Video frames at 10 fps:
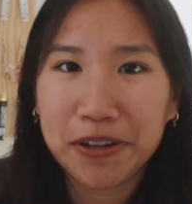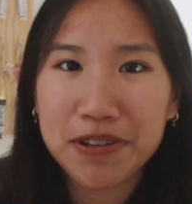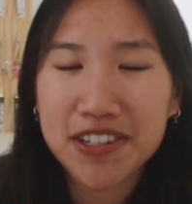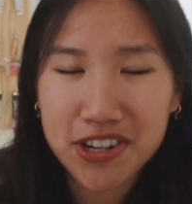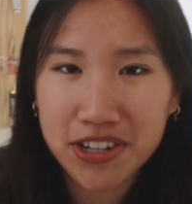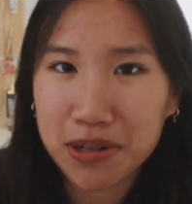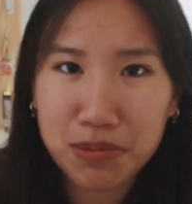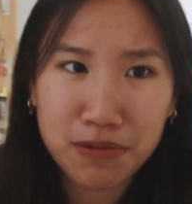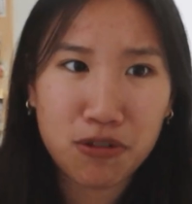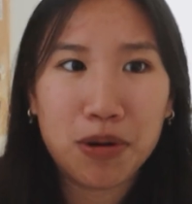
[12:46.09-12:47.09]
He was such a good
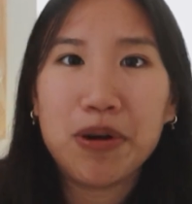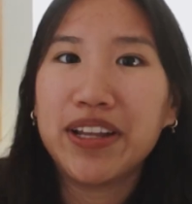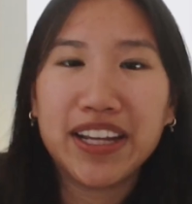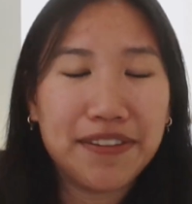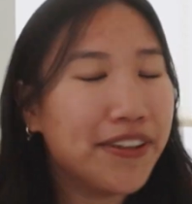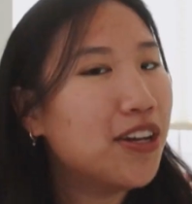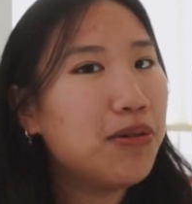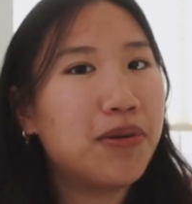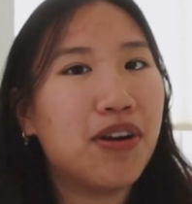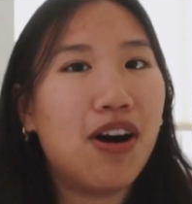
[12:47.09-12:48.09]
performer. Like even though
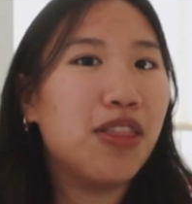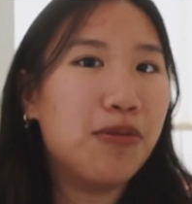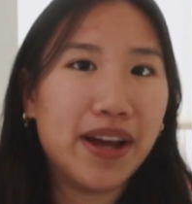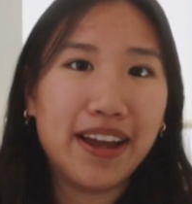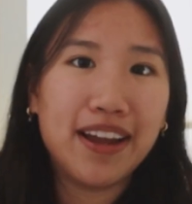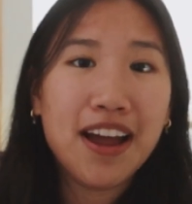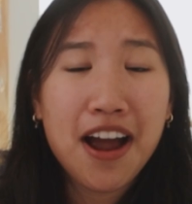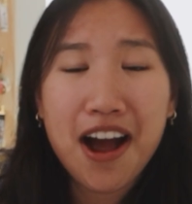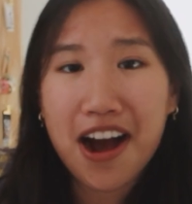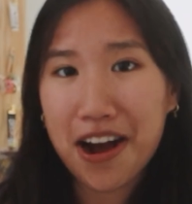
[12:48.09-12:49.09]
we were all the way
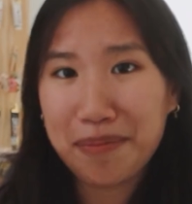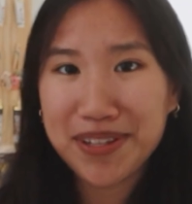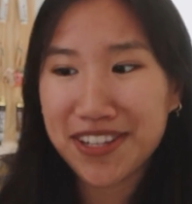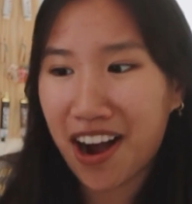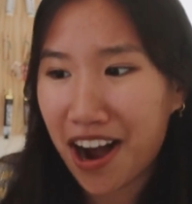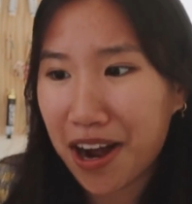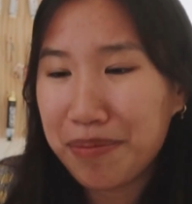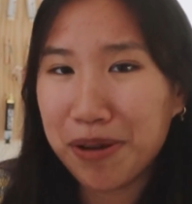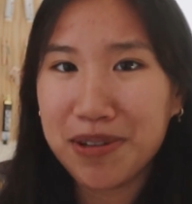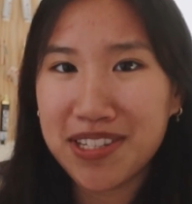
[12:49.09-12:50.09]
up
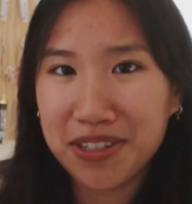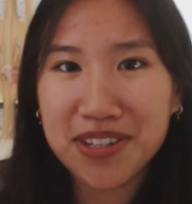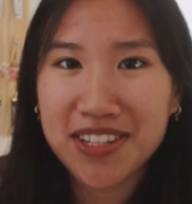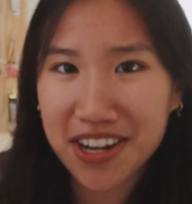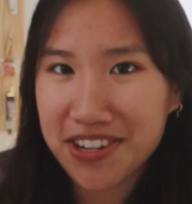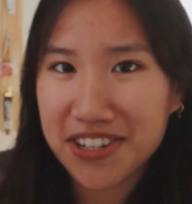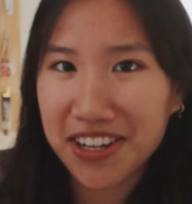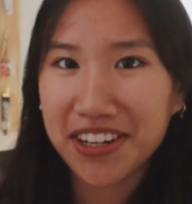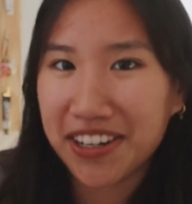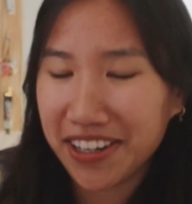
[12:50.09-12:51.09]
top. It was still such
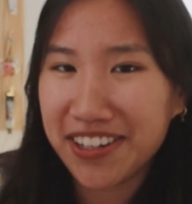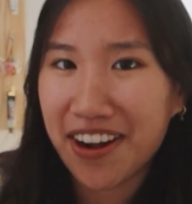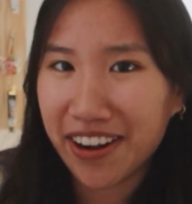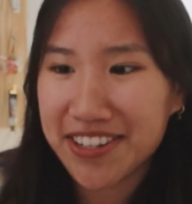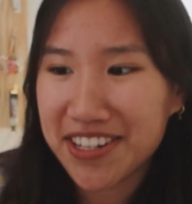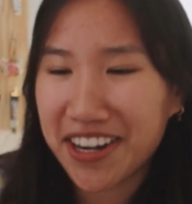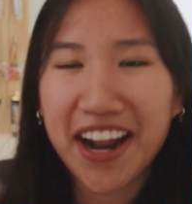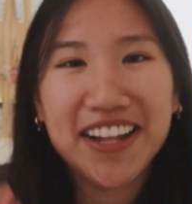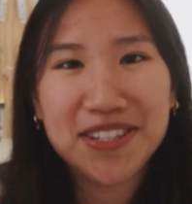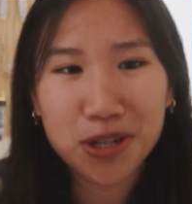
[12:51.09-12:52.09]
a good concert. and
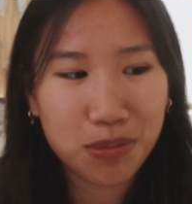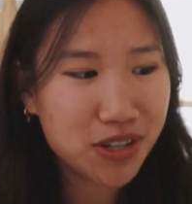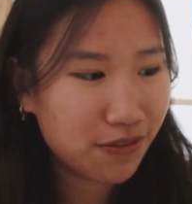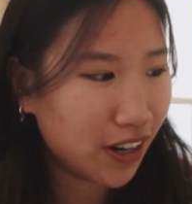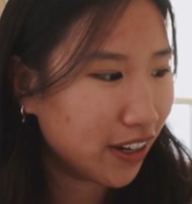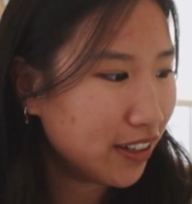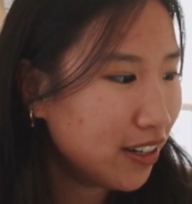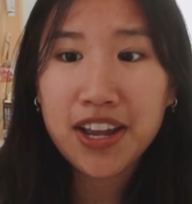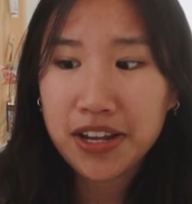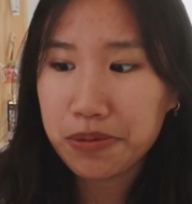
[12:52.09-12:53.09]
I had so much fun.
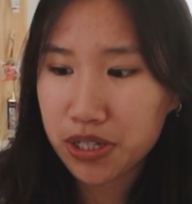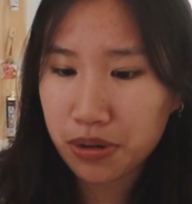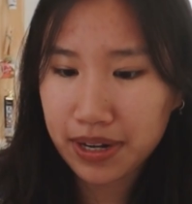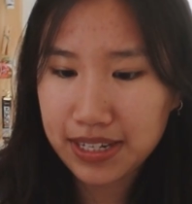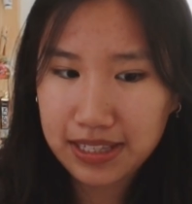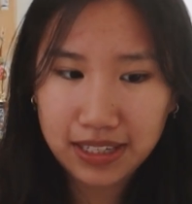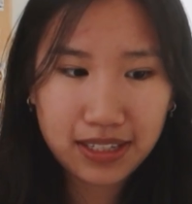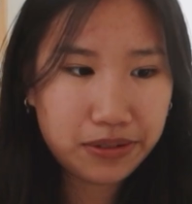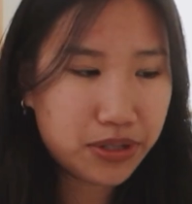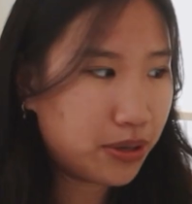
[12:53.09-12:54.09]
It was crazy.
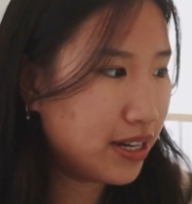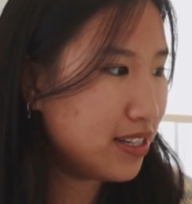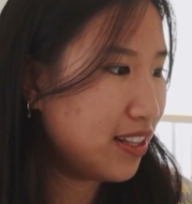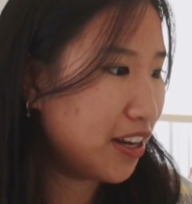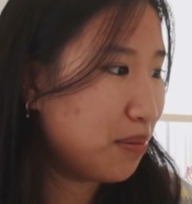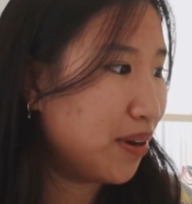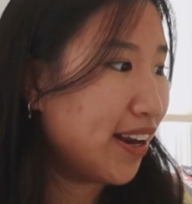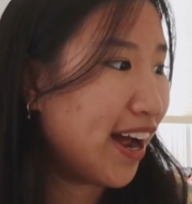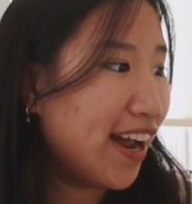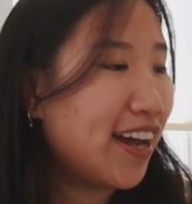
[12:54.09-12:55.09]
It was crazy there,
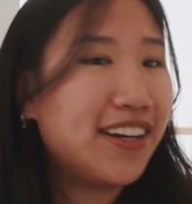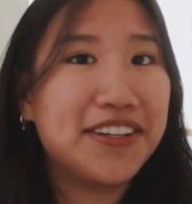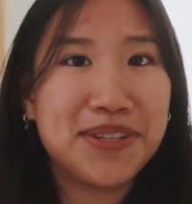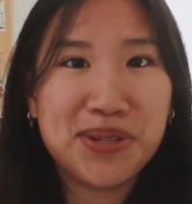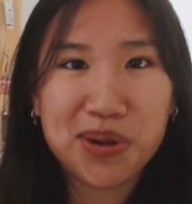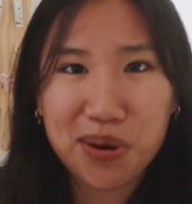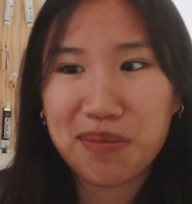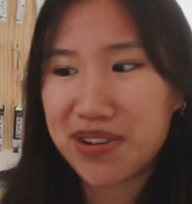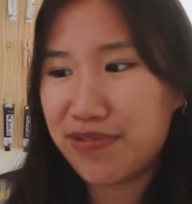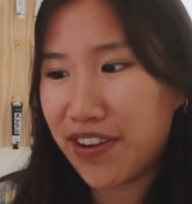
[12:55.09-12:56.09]
but I had so
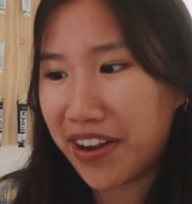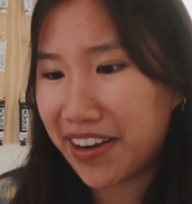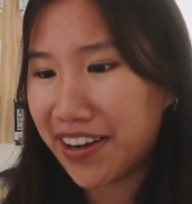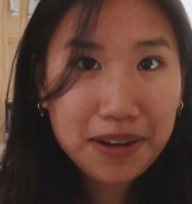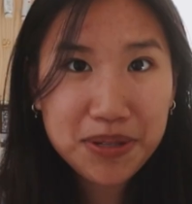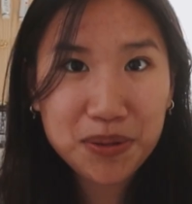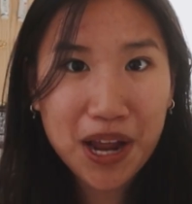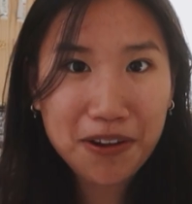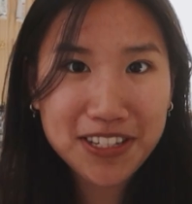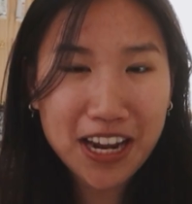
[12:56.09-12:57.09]
much fun. Yep, so
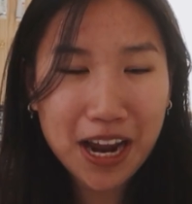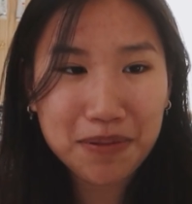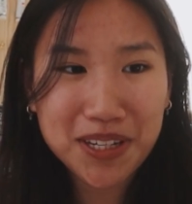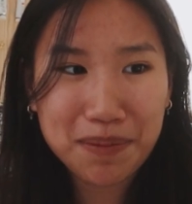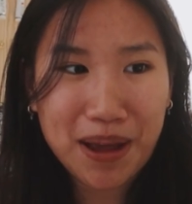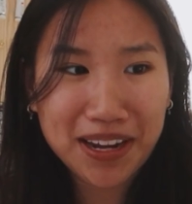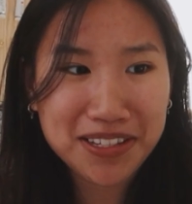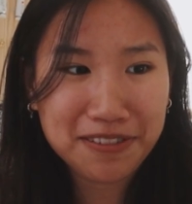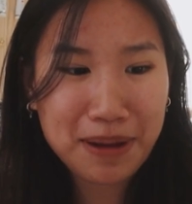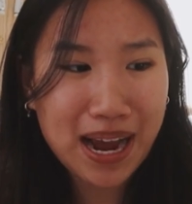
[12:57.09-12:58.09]
now it's time to get back
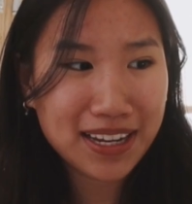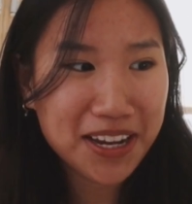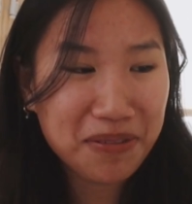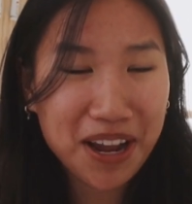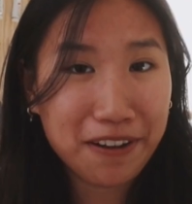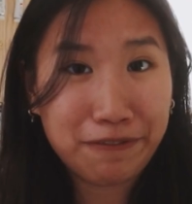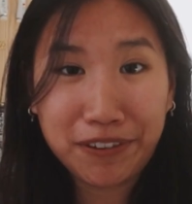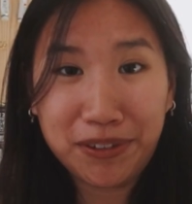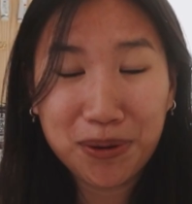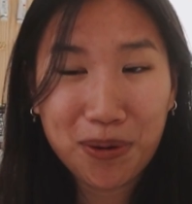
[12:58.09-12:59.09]
into packing. We have
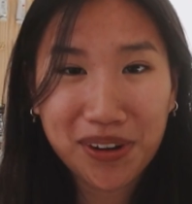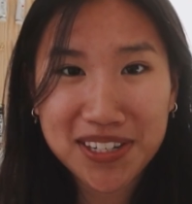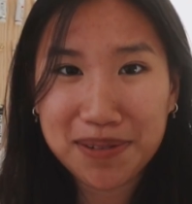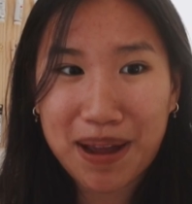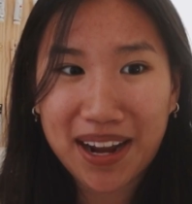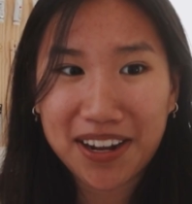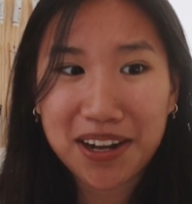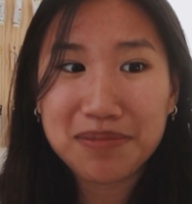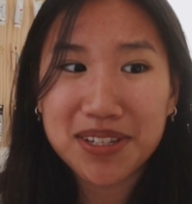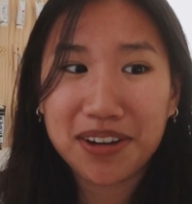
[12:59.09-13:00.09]
50 orders to pack
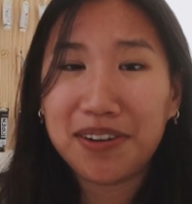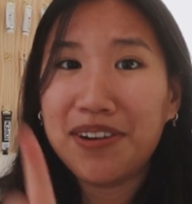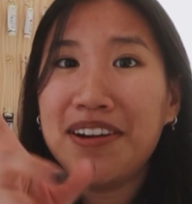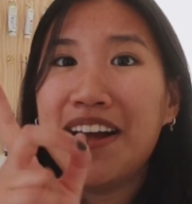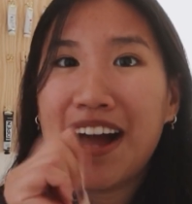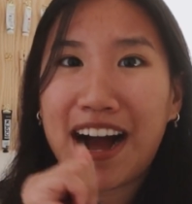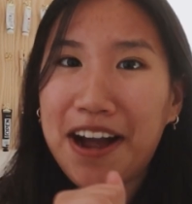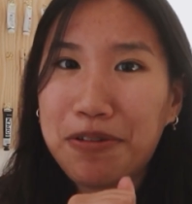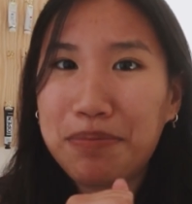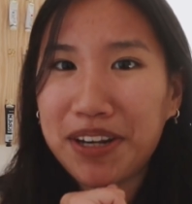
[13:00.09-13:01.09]
up, so
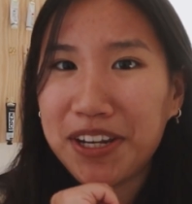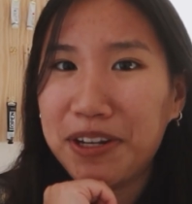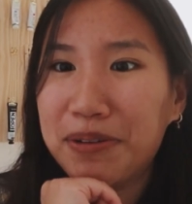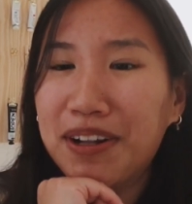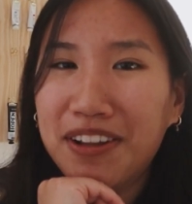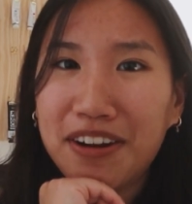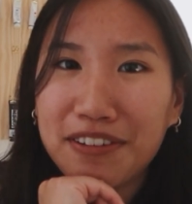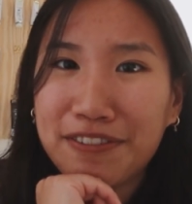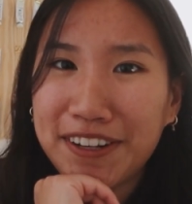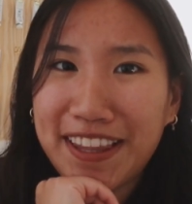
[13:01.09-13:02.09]
I will bring you
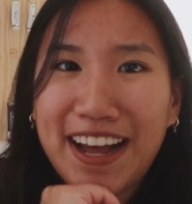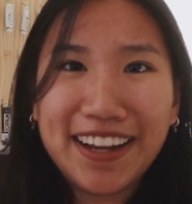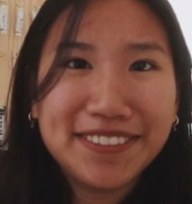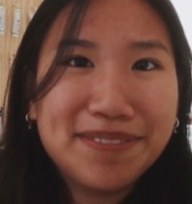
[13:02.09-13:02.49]
along for that.